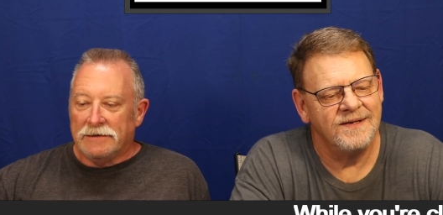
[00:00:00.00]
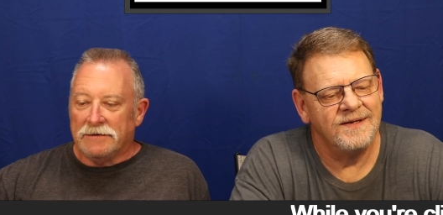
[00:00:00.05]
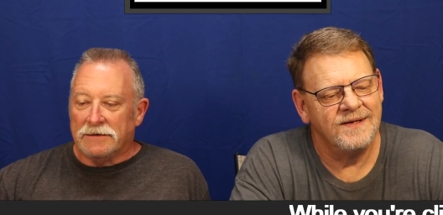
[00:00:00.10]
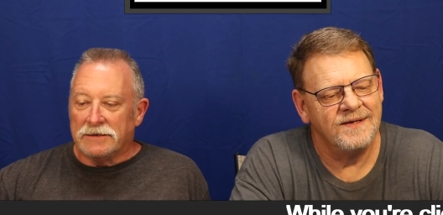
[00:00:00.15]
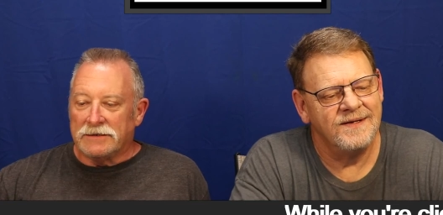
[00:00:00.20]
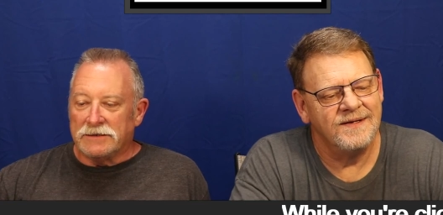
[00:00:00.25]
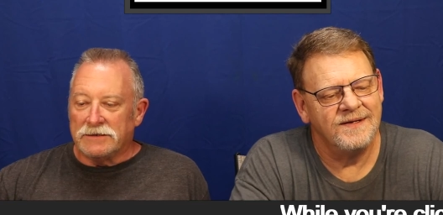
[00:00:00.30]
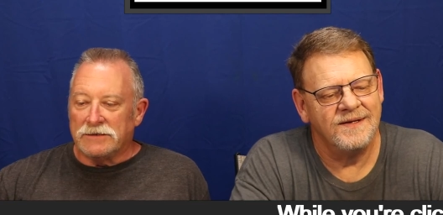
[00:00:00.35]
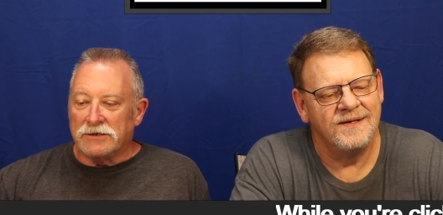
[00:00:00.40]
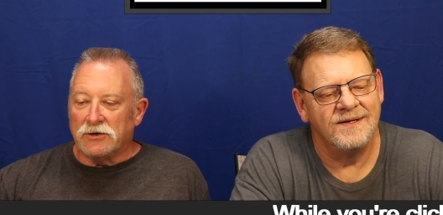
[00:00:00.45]

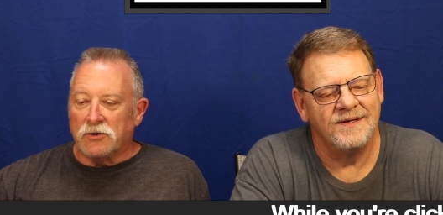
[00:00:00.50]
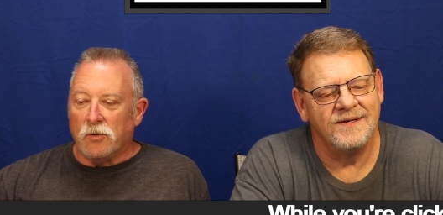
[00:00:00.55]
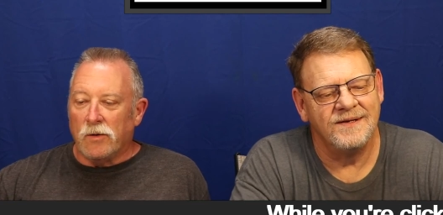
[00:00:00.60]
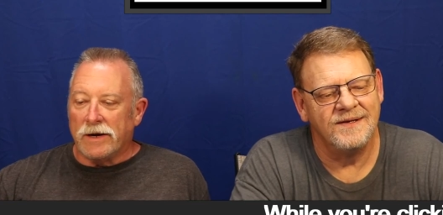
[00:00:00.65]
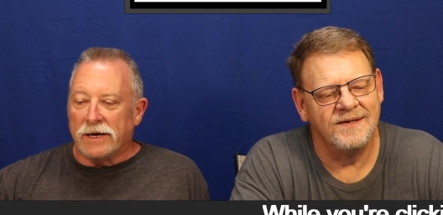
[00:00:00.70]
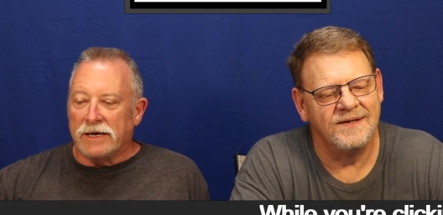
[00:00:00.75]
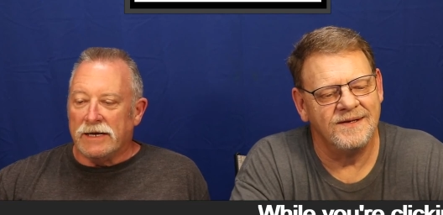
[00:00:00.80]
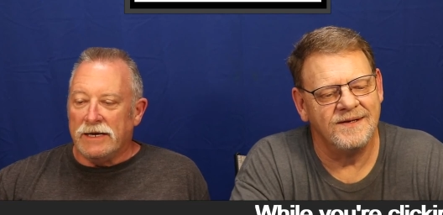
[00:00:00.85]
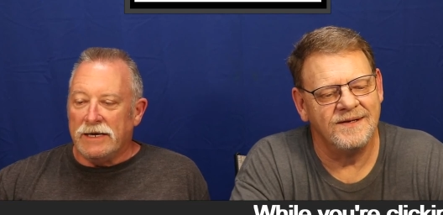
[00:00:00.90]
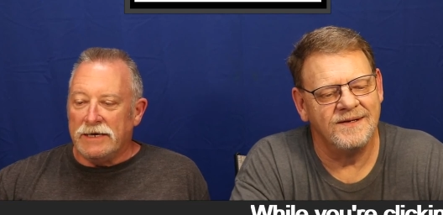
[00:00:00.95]
Speaker 1: this is a
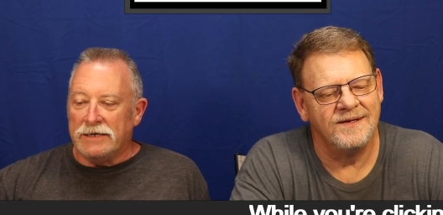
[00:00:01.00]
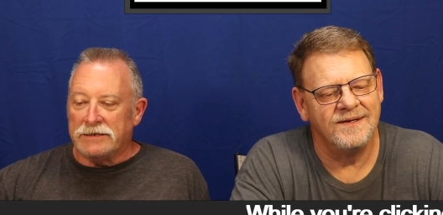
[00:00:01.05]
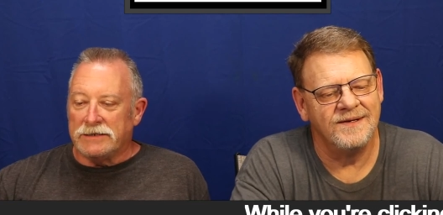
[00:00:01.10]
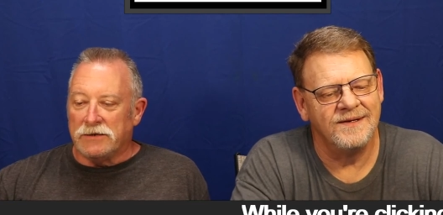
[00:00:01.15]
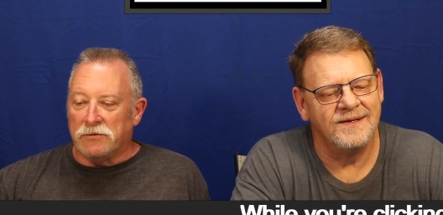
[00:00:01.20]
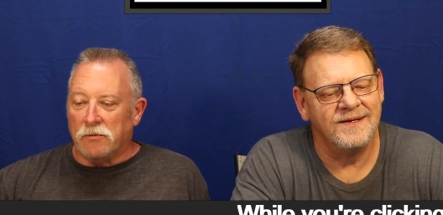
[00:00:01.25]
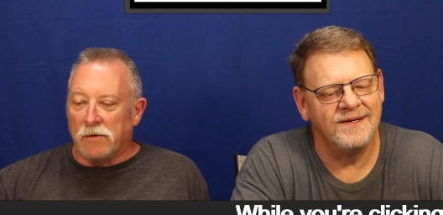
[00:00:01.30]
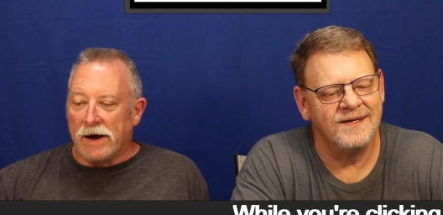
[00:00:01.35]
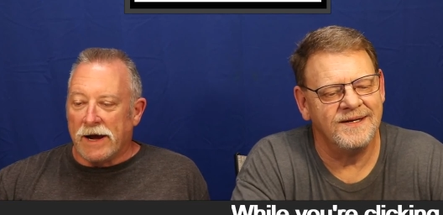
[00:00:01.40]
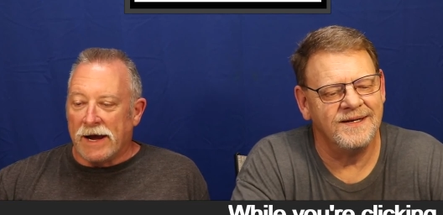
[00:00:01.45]
quick and
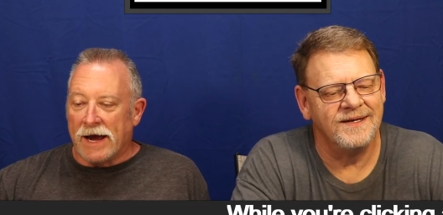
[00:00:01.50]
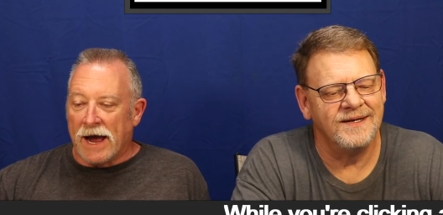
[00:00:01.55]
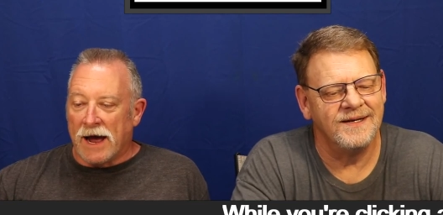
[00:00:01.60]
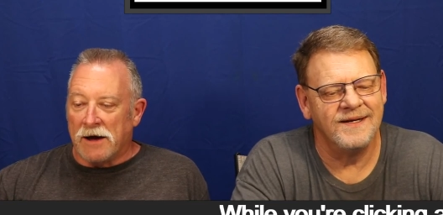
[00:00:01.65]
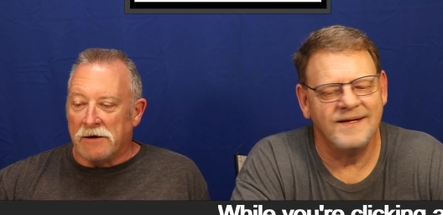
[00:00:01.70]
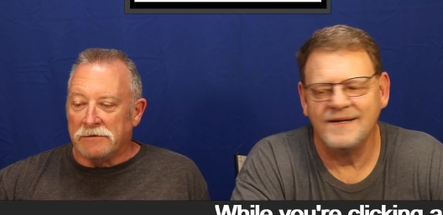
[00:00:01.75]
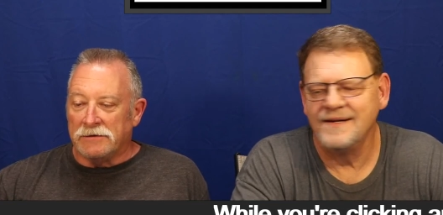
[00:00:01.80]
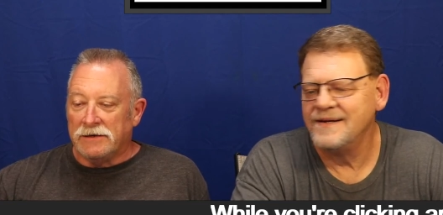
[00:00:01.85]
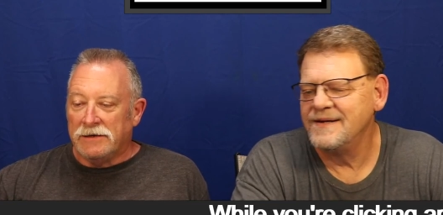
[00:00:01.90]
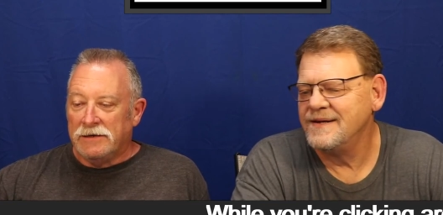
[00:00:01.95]
easy way
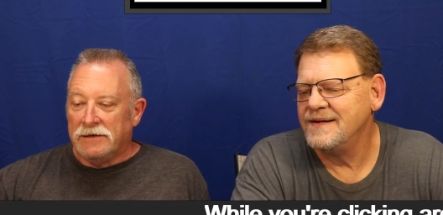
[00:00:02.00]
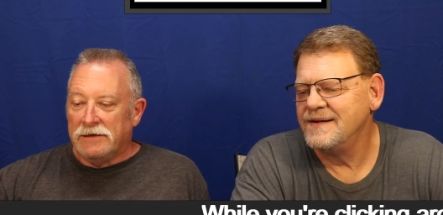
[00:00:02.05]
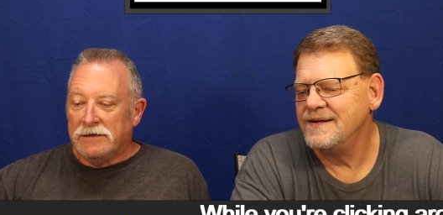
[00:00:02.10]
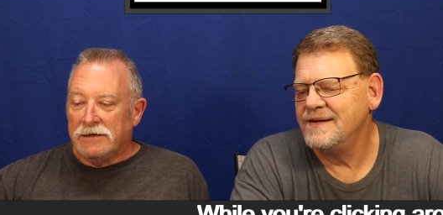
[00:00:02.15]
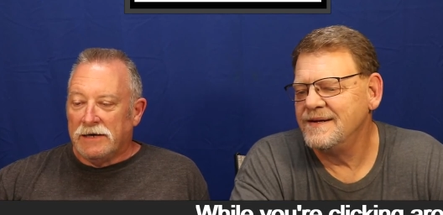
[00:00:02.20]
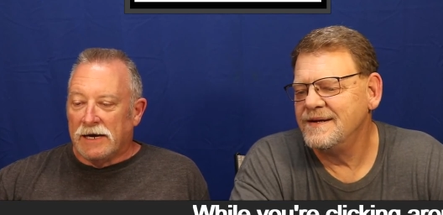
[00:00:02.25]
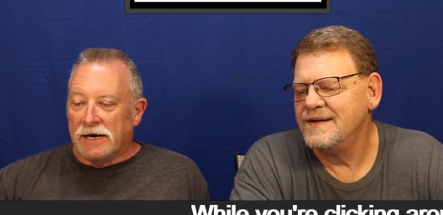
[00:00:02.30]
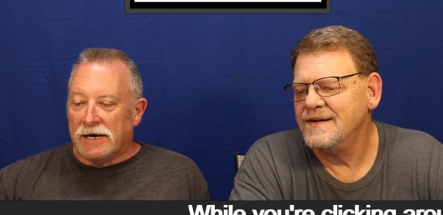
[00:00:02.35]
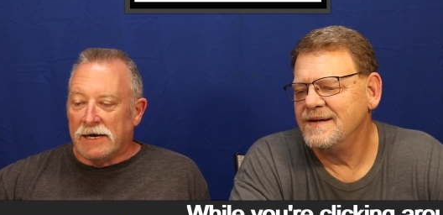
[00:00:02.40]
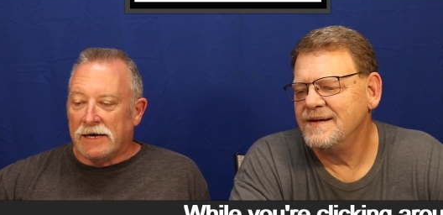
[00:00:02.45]
out
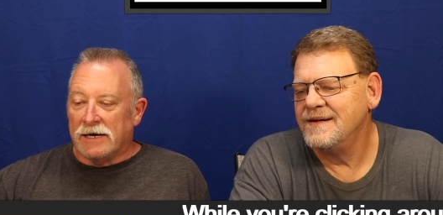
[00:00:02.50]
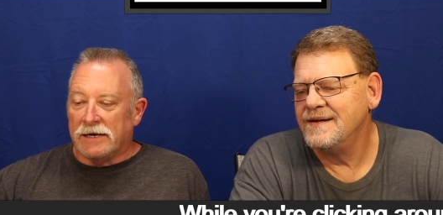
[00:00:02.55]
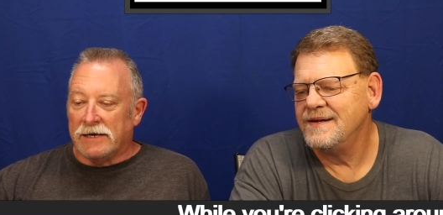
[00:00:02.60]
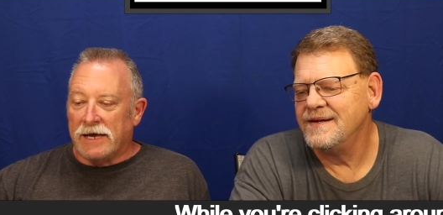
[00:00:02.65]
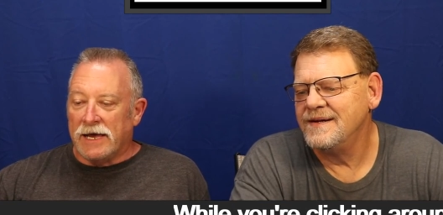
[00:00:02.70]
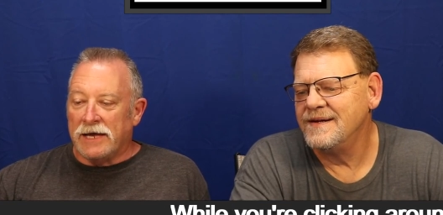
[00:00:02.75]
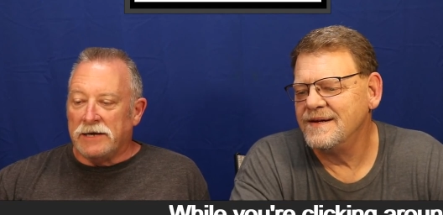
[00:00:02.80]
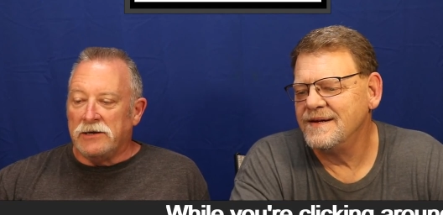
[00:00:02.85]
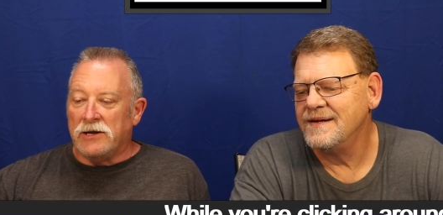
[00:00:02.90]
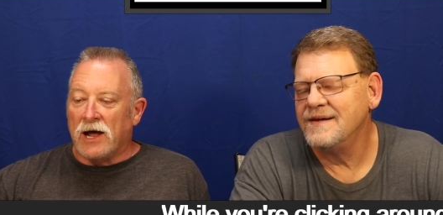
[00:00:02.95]

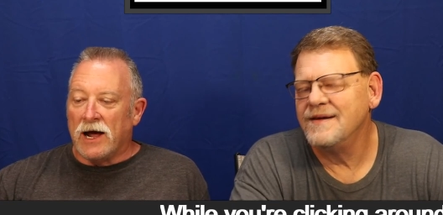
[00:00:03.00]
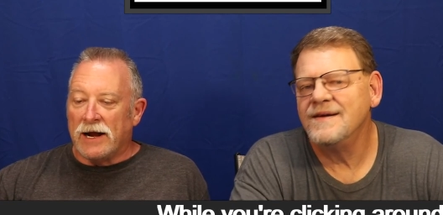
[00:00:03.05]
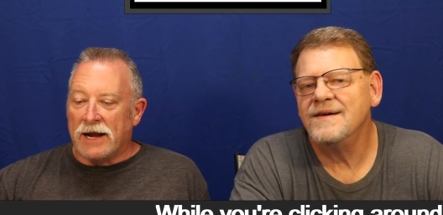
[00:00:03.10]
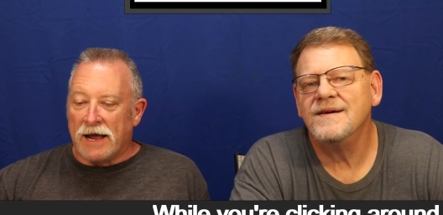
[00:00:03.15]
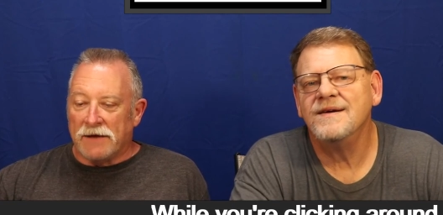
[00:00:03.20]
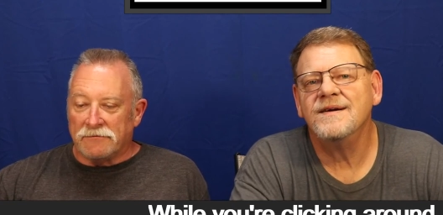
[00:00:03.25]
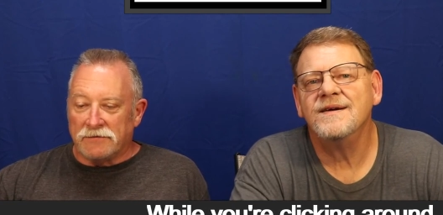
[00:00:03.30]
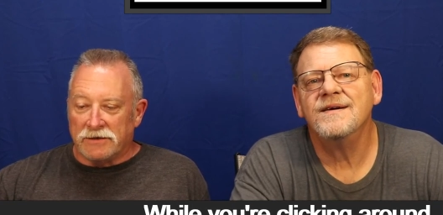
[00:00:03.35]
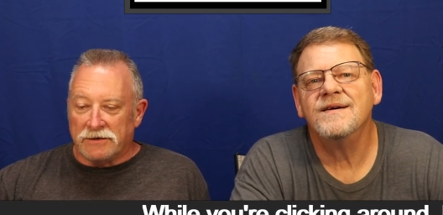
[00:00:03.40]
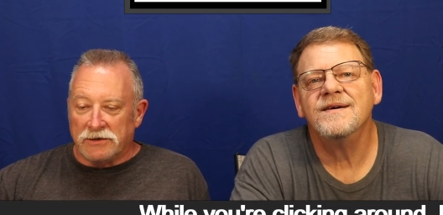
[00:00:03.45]
and not
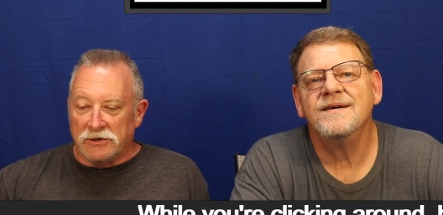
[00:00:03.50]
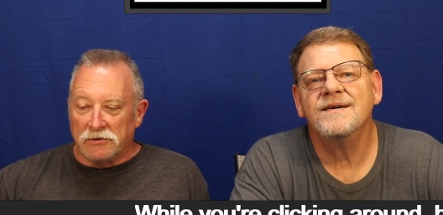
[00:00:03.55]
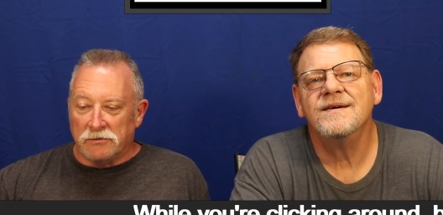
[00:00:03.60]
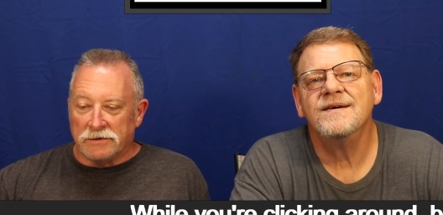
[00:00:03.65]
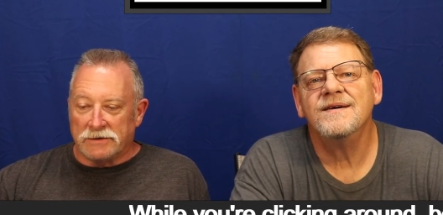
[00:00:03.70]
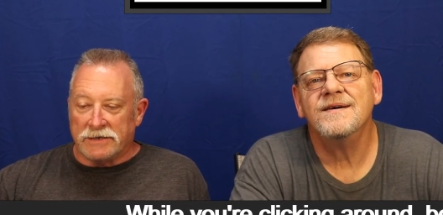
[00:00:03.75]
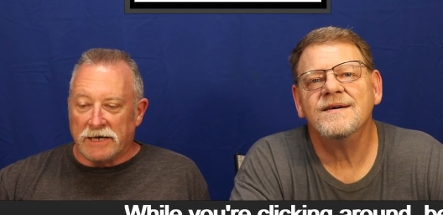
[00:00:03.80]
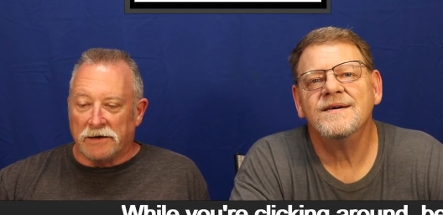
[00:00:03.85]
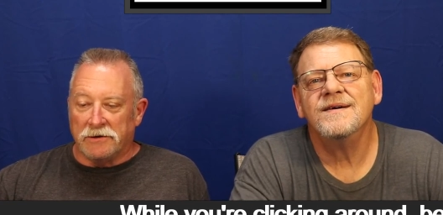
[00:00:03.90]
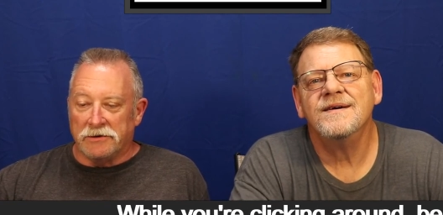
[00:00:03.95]
have to deal
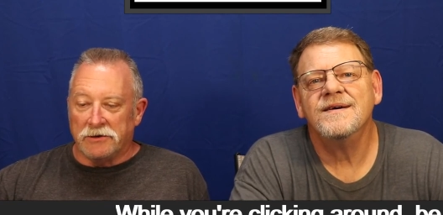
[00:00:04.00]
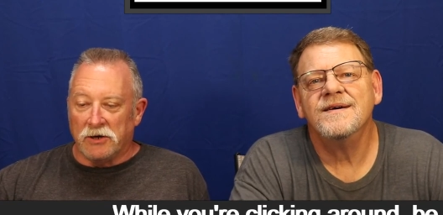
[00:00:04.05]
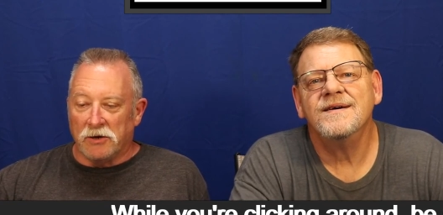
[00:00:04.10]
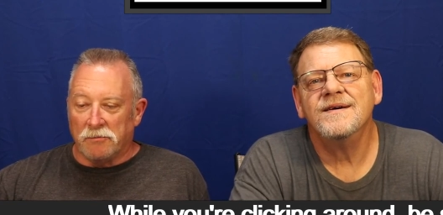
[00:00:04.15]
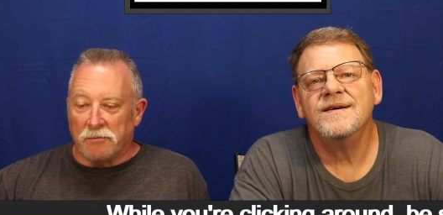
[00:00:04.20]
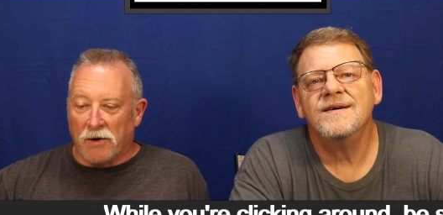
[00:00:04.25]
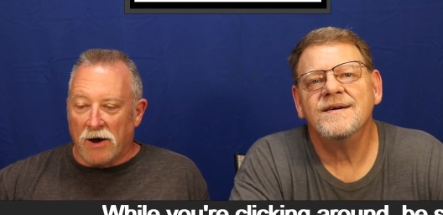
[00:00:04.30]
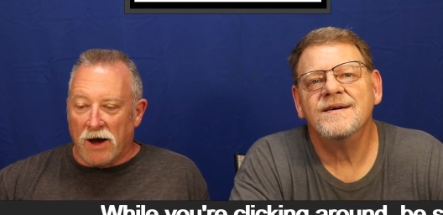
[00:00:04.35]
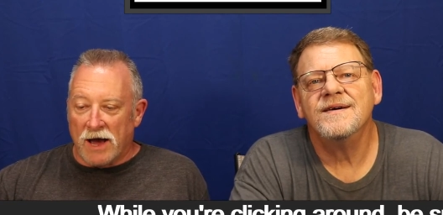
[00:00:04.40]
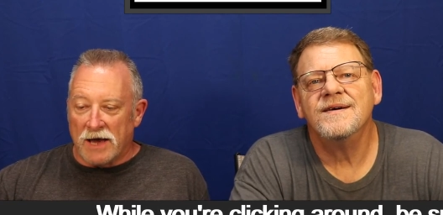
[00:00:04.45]
with telling
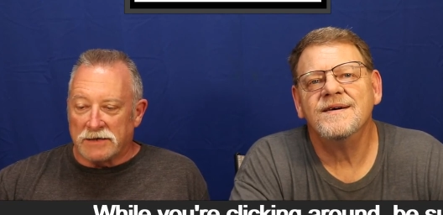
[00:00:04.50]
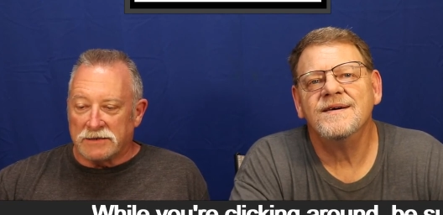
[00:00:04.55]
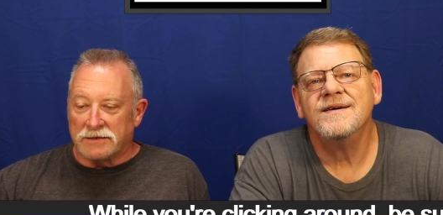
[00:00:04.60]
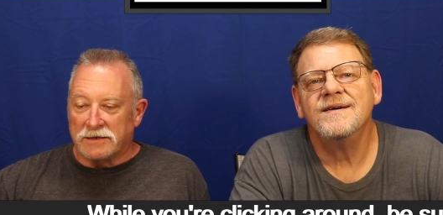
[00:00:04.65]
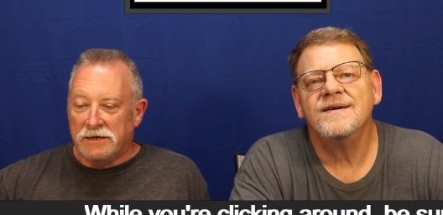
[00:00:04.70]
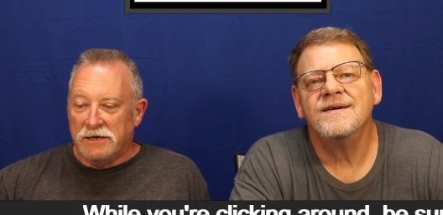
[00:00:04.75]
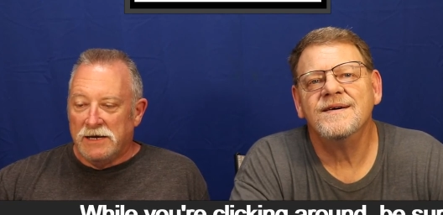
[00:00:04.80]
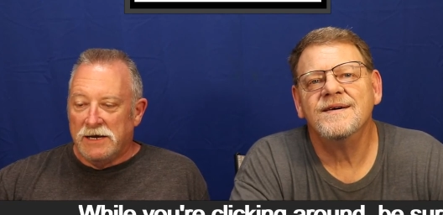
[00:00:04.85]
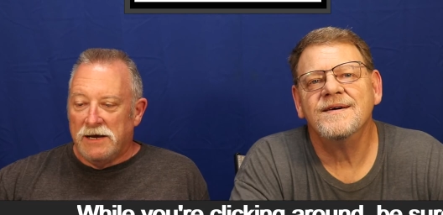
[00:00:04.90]
your boss.